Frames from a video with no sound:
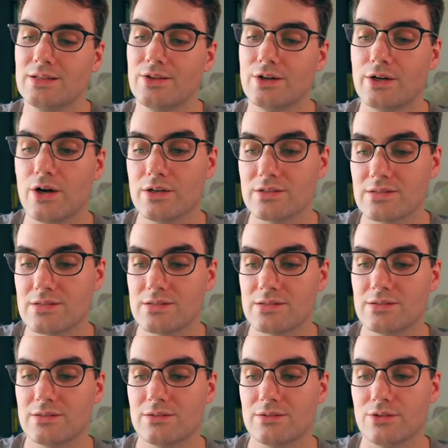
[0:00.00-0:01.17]
The
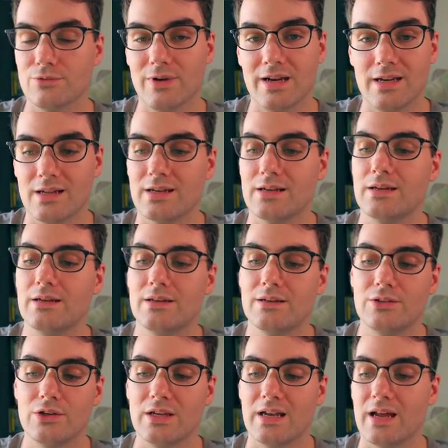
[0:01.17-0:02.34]
cost, the rating,
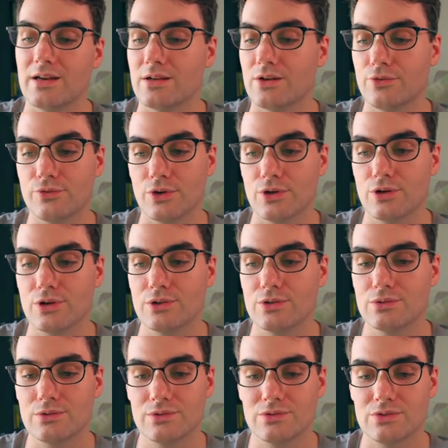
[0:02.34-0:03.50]
you can add in a
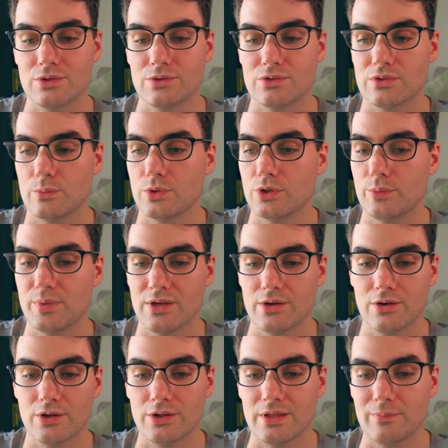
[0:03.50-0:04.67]
photo so as it will
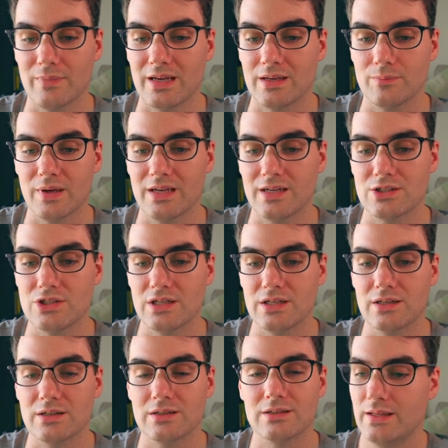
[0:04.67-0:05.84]
appear on the main page
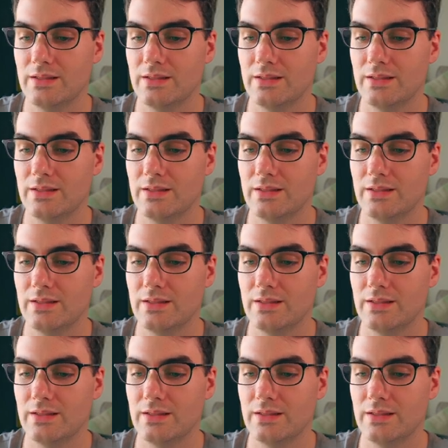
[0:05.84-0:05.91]
here.